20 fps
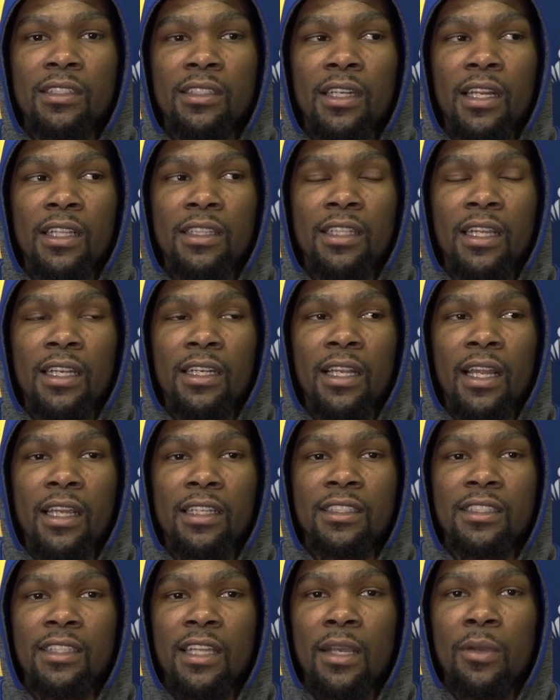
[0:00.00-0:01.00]
And I think
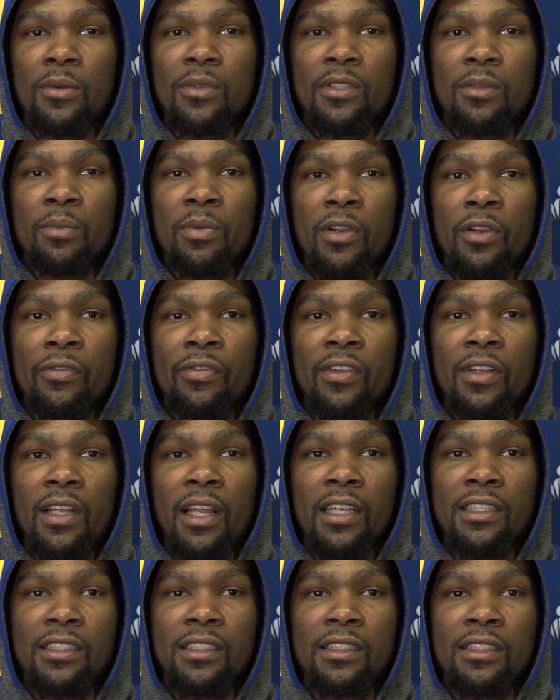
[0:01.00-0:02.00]
last night was a perfect
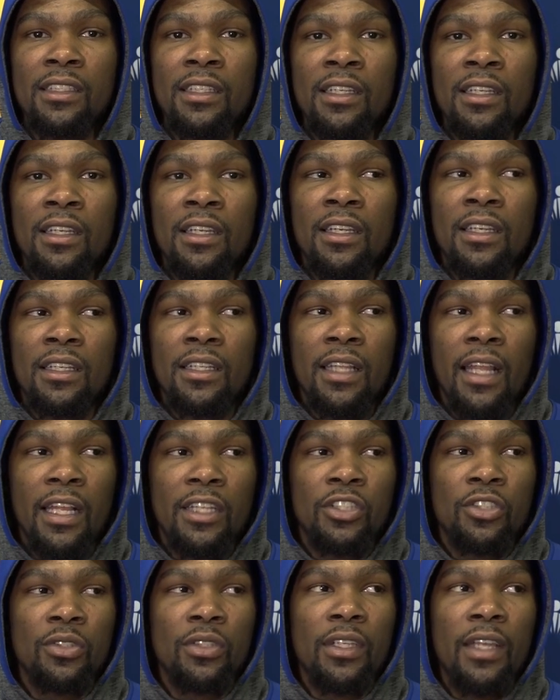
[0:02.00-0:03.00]
lesson
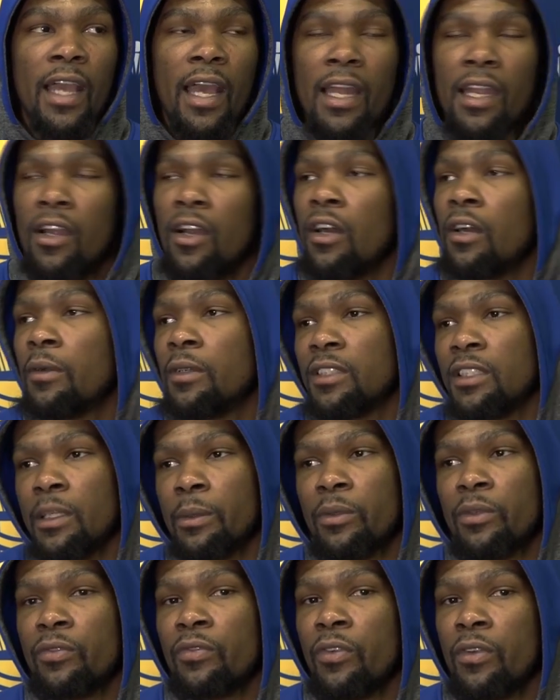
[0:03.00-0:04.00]
that you got to always keep
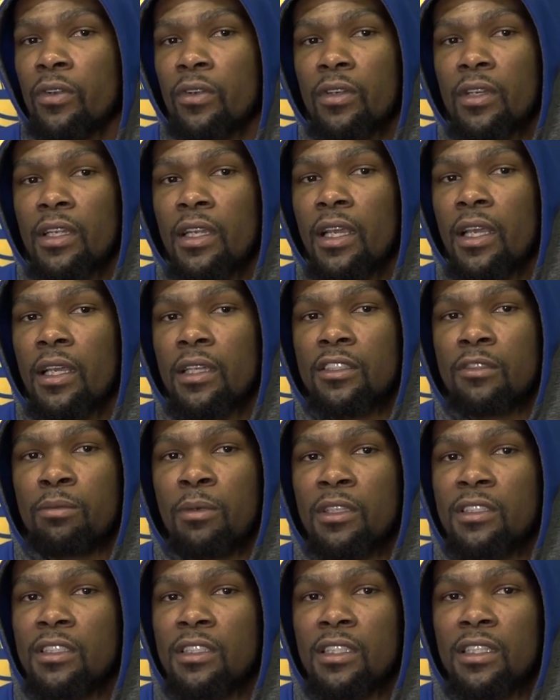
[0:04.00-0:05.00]
your foot on the gas,
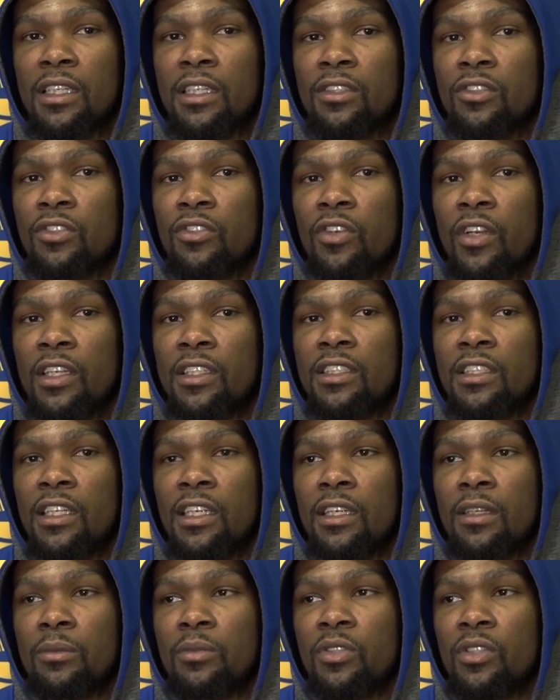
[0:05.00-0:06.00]
especially against great
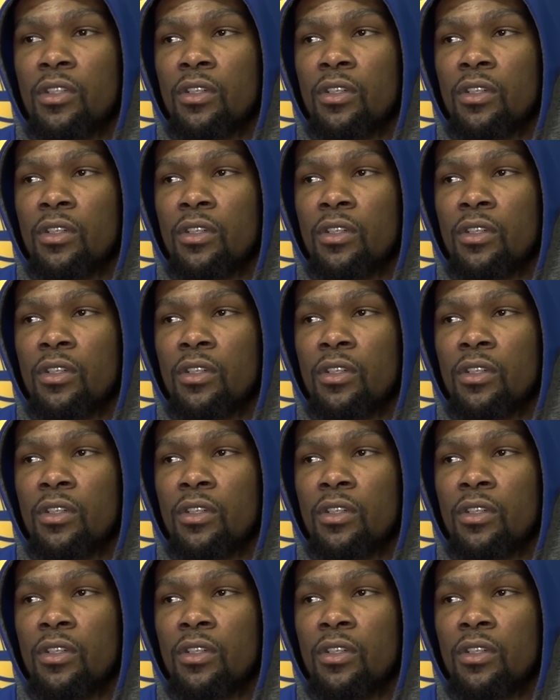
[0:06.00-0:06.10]
teams,